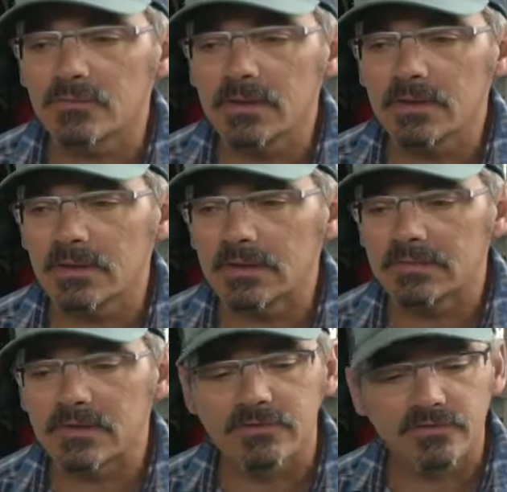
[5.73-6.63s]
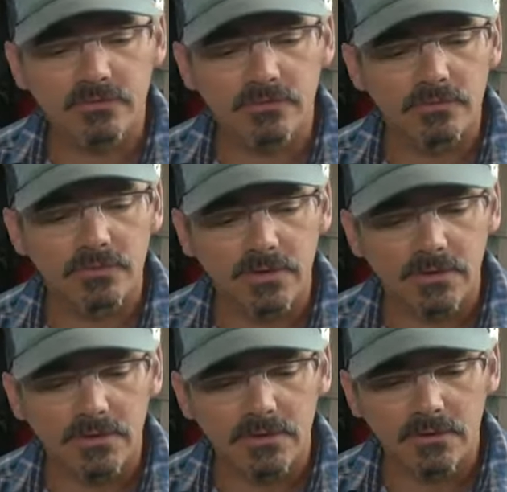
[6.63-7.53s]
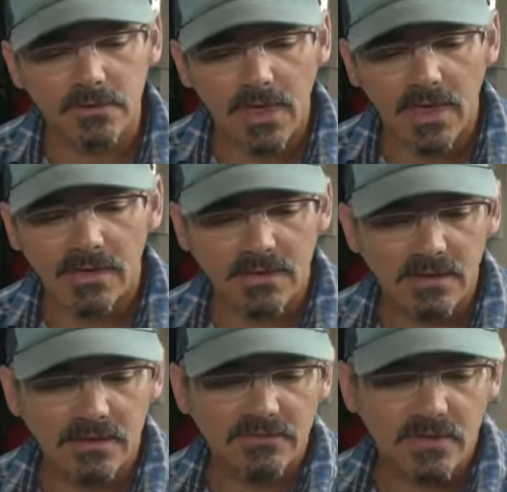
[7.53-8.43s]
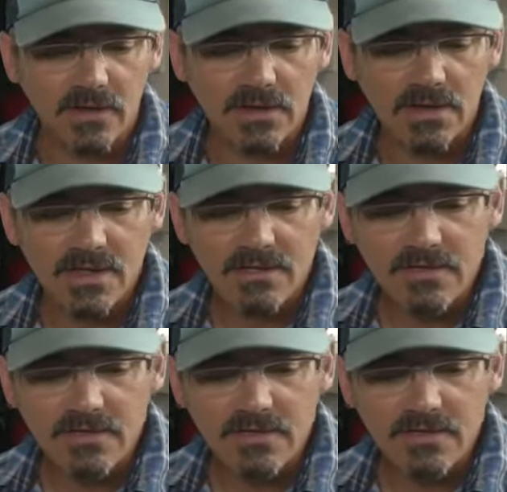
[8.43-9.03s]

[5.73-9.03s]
reading this school year, and it is on